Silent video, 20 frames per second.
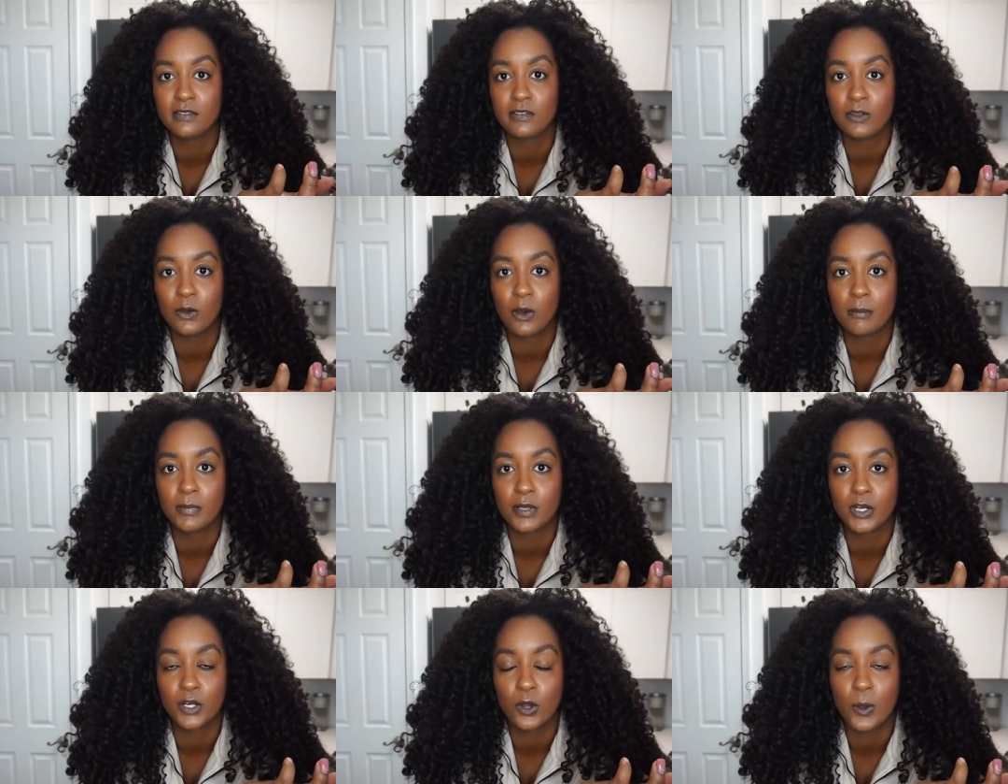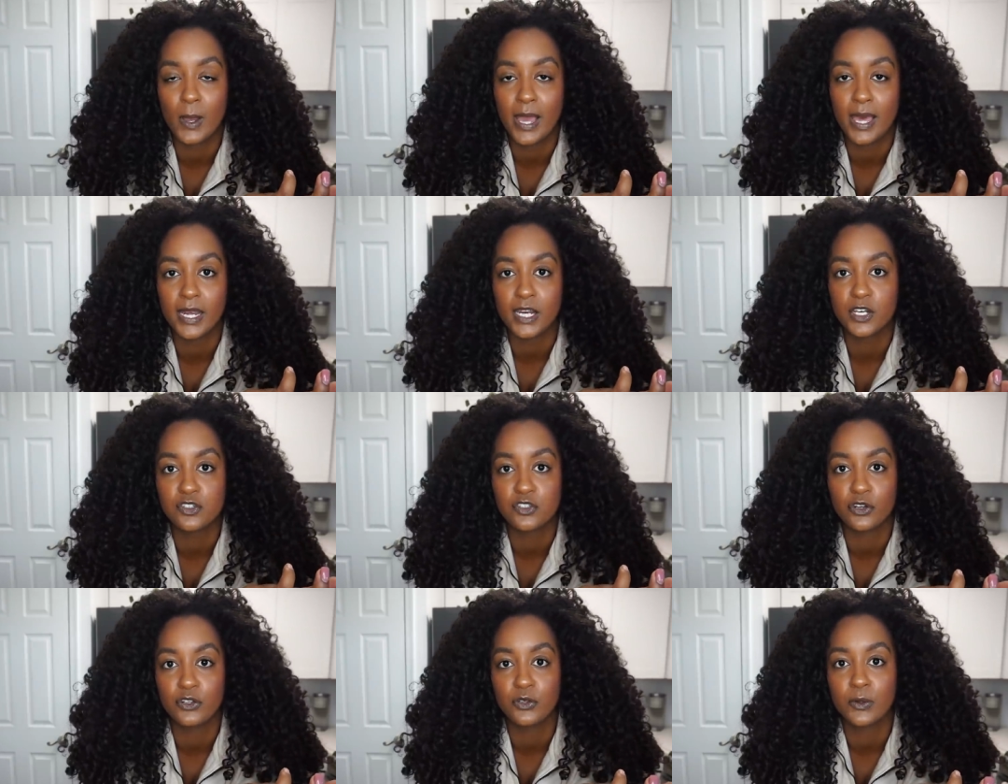So I'm gonna go ahead
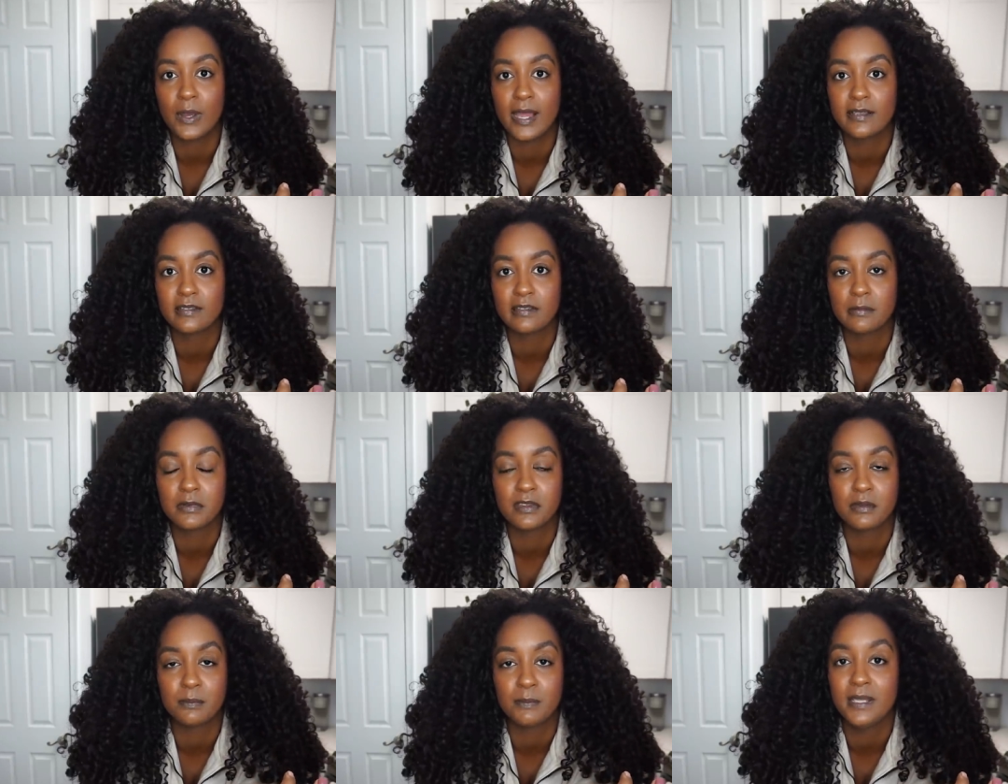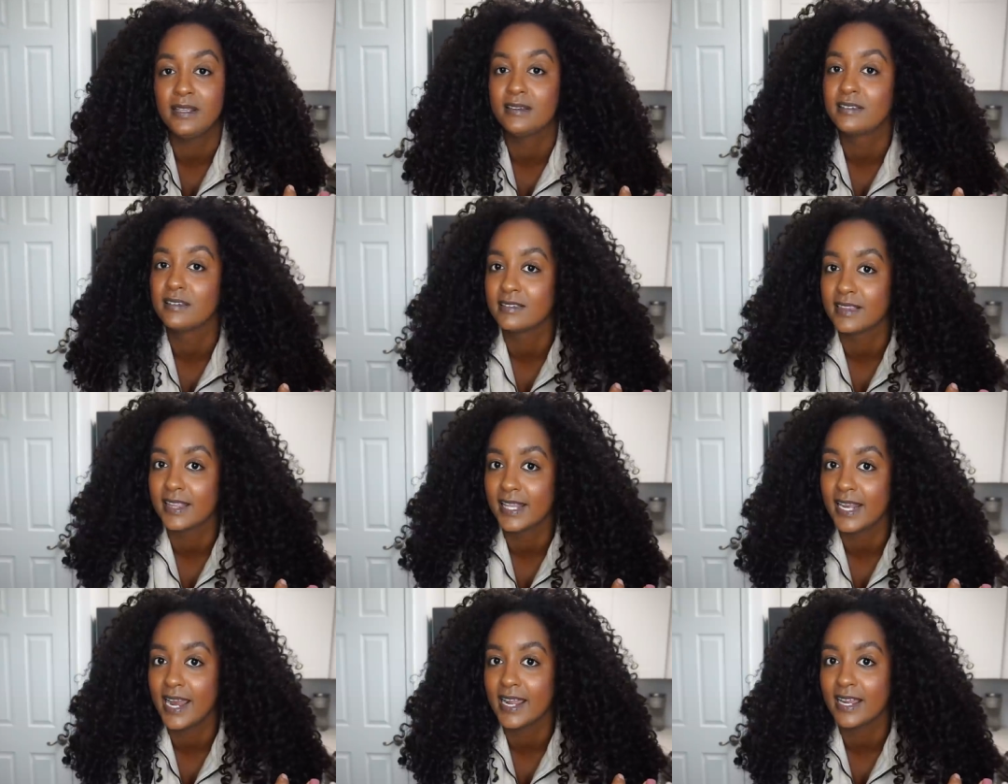and show you guys some of the pieces
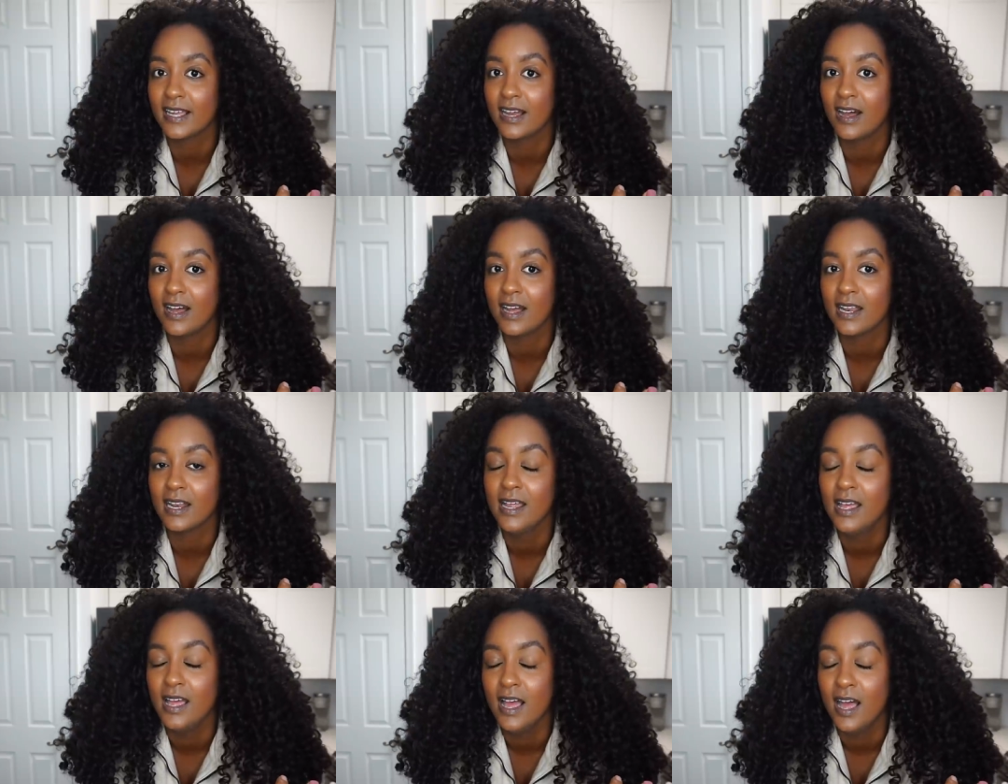that I got.